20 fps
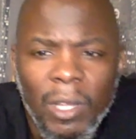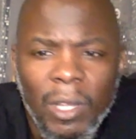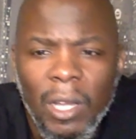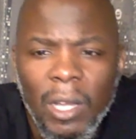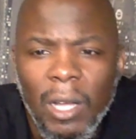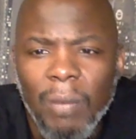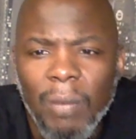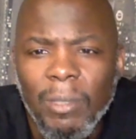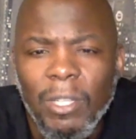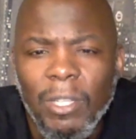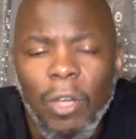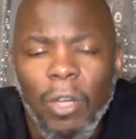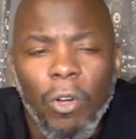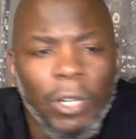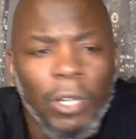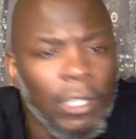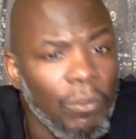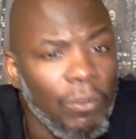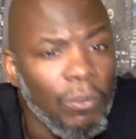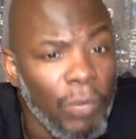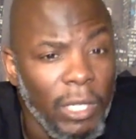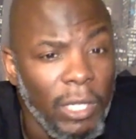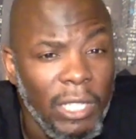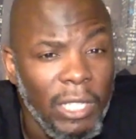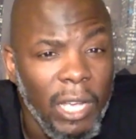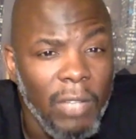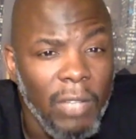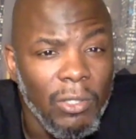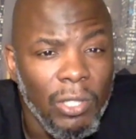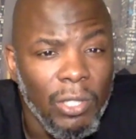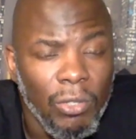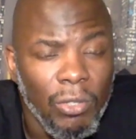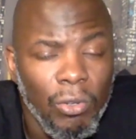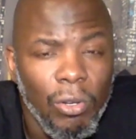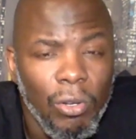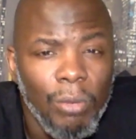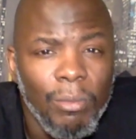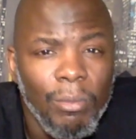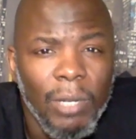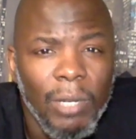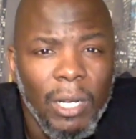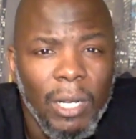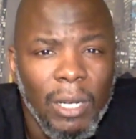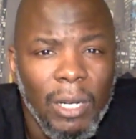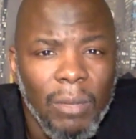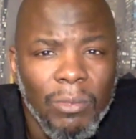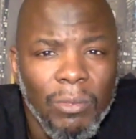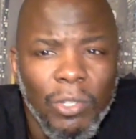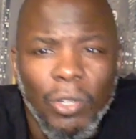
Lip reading: It's hard to reach out to them.